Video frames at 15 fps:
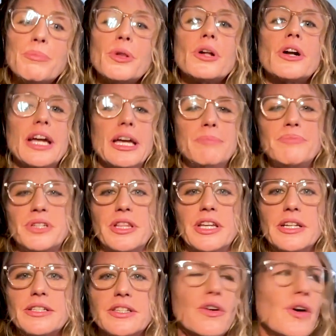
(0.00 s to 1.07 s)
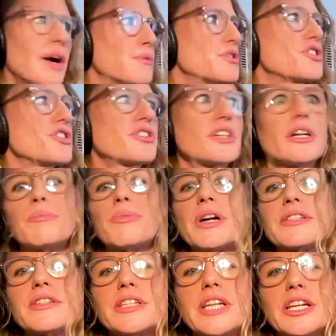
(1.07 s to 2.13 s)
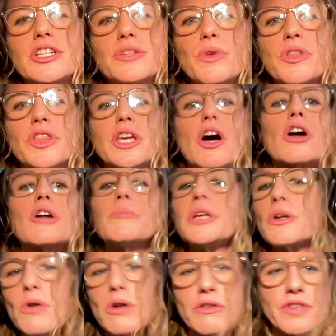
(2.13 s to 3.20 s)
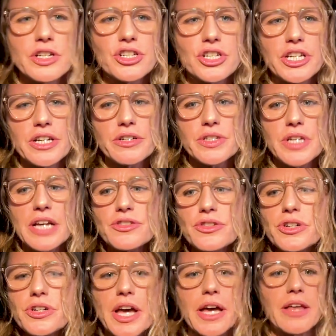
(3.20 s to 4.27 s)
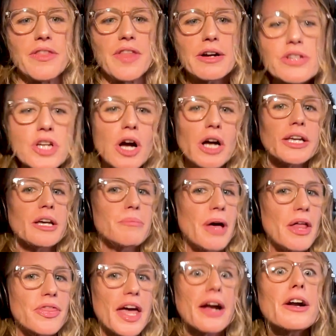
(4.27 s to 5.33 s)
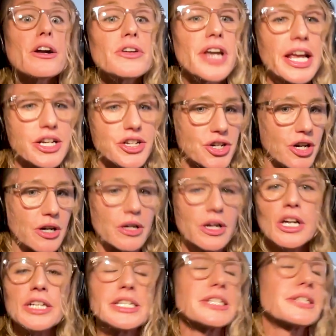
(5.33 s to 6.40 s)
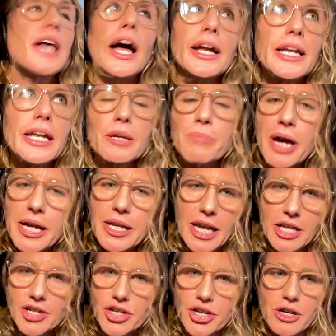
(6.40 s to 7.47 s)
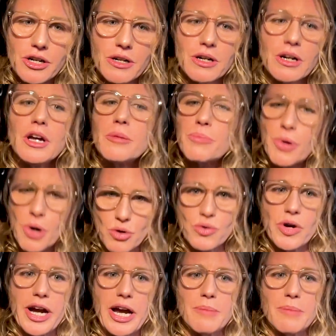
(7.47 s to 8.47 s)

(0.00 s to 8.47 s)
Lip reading: are hip to this. You know, I was just in a presentation with the Army Corps of Engineers yesterday, and they're talking about their nature designing by nature program,